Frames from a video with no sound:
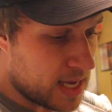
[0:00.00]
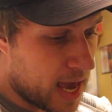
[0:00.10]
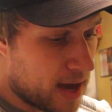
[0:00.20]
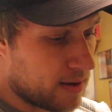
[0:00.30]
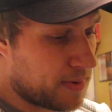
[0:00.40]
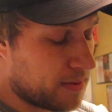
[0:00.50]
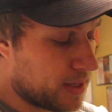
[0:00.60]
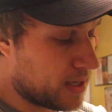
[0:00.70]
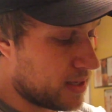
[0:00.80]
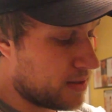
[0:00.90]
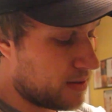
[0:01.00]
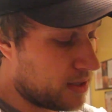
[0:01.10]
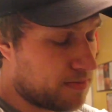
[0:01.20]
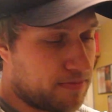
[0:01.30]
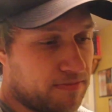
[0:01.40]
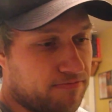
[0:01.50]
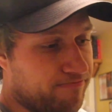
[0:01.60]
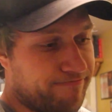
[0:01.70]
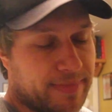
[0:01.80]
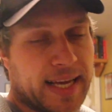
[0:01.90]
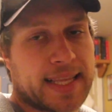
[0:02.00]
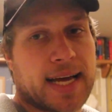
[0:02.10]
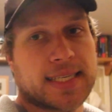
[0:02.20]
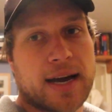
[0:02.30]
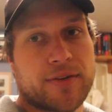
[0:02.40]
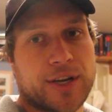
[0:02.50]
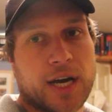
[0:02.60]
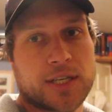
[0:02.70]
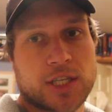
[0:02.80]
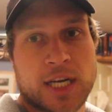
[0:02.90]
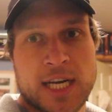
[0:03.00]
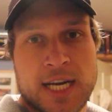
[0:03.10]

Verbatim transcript: yeah, probably gonna just take that down a notch,